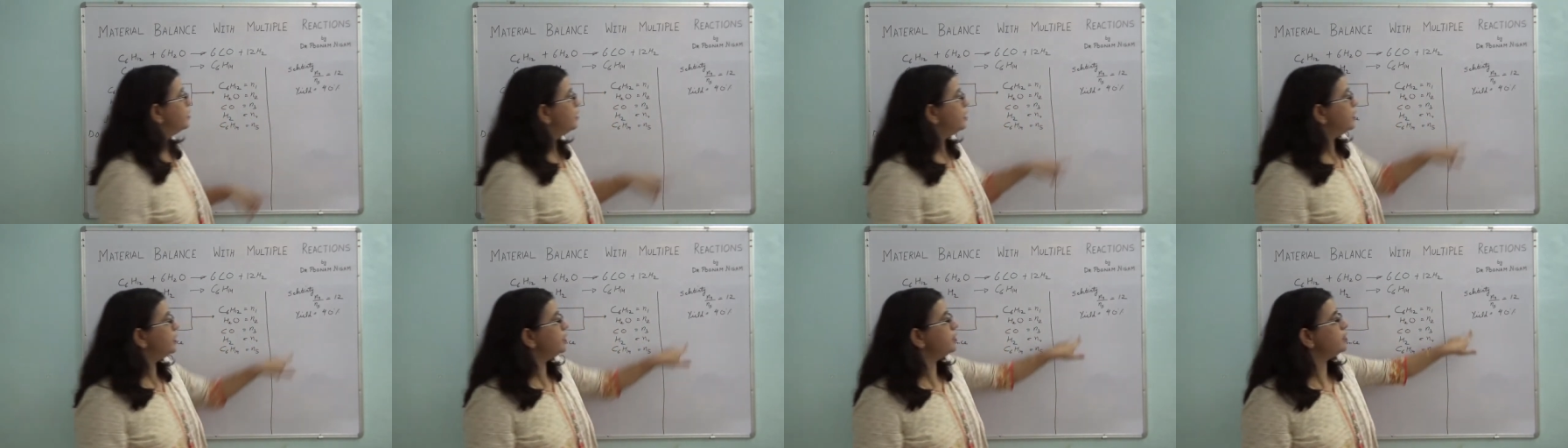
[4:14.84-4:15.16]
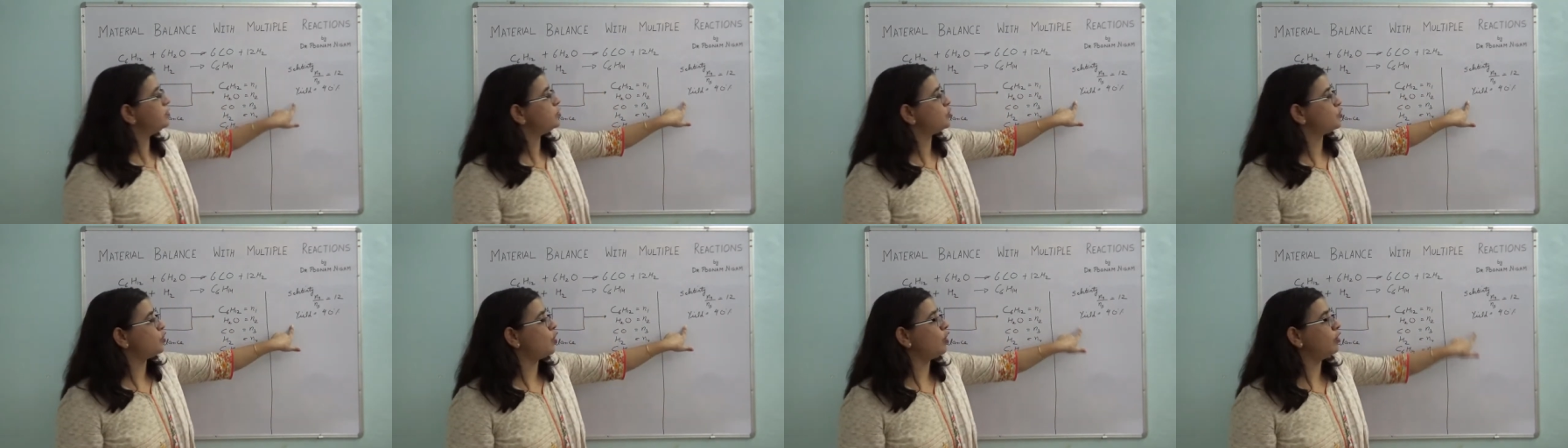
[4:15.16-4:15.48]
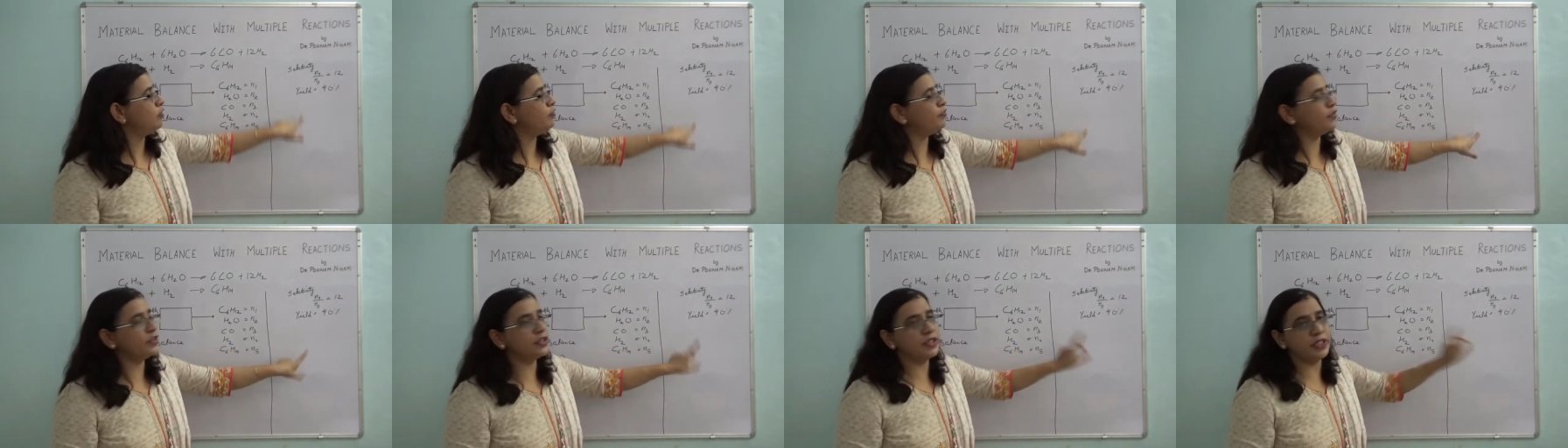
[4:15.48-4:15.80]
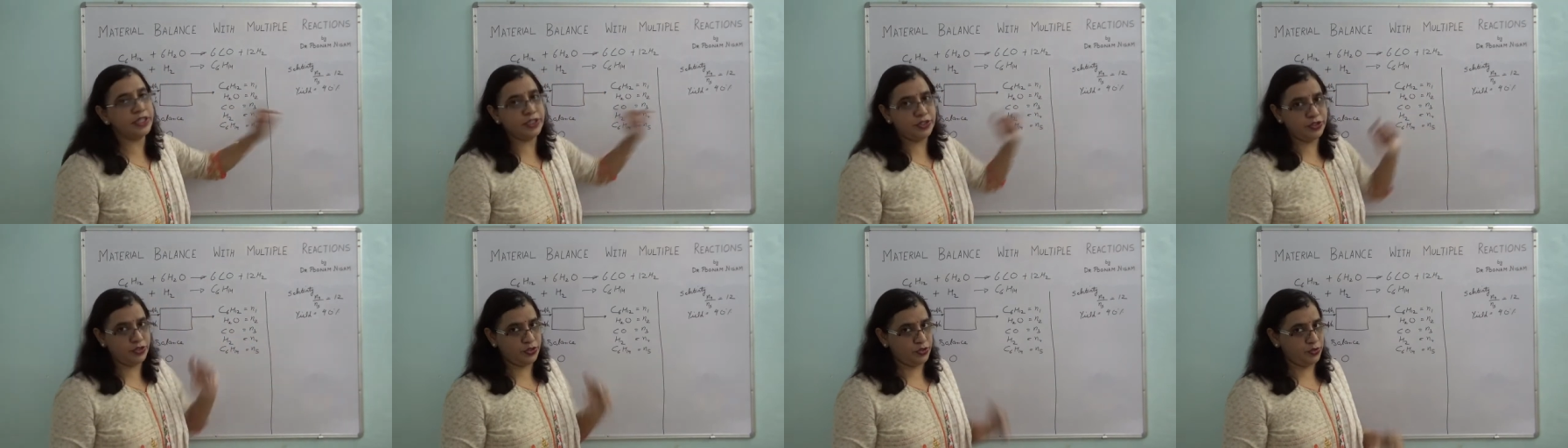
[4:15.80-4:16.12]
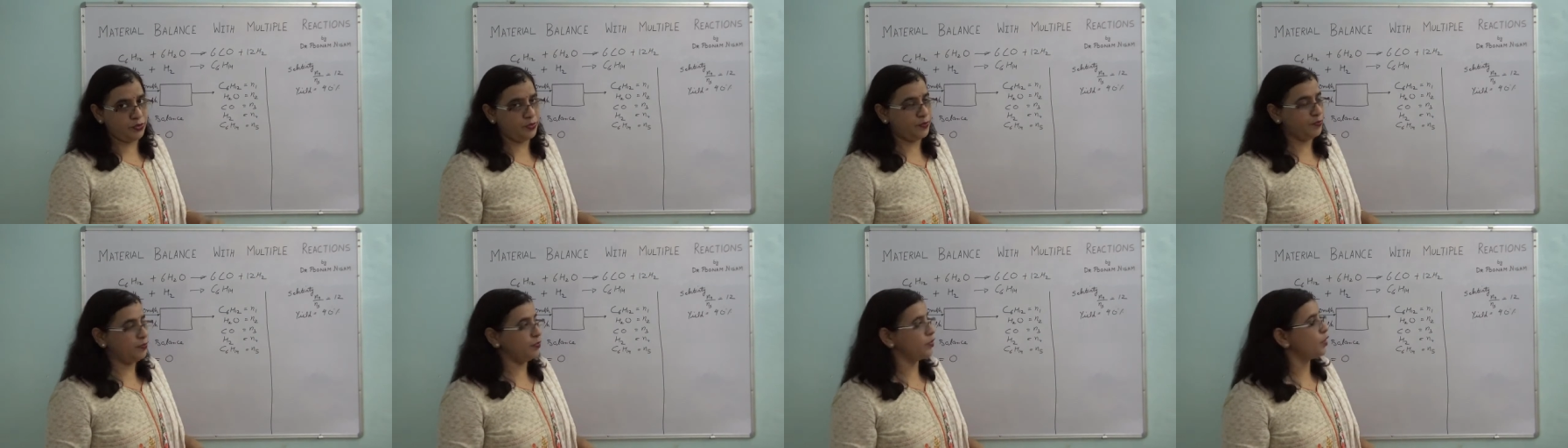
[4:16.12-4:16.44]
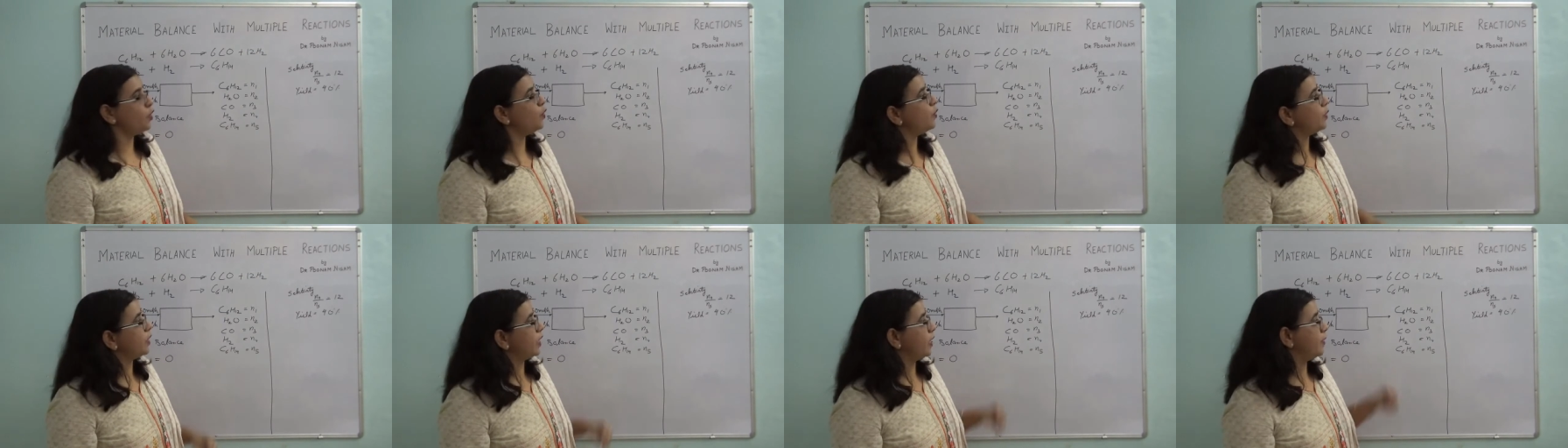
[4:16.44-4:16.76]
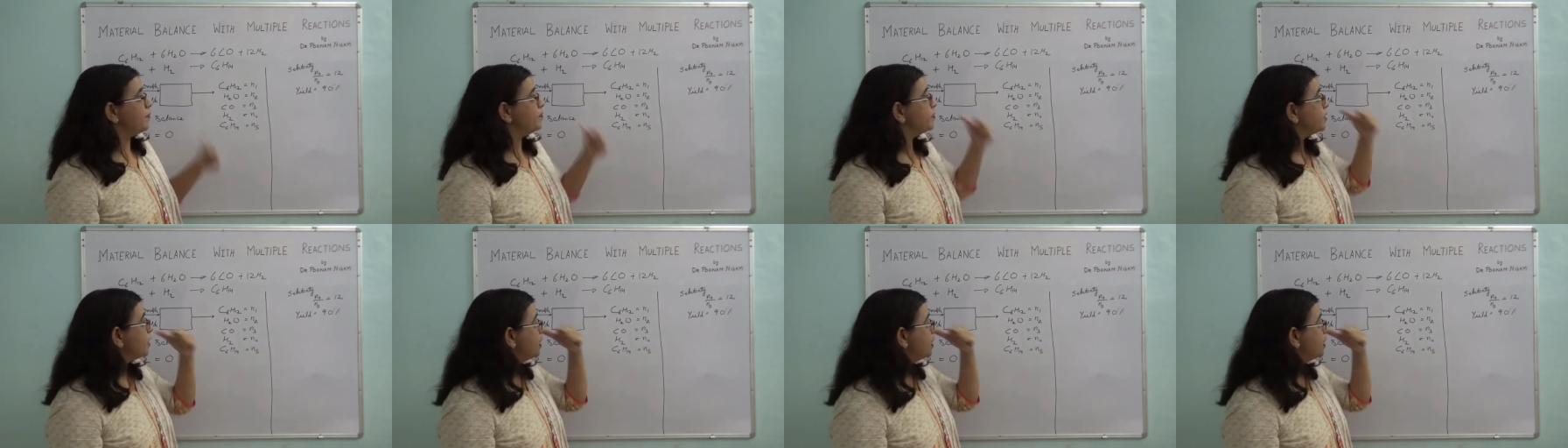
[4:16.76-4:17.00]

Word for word: and solve for these two. Okay,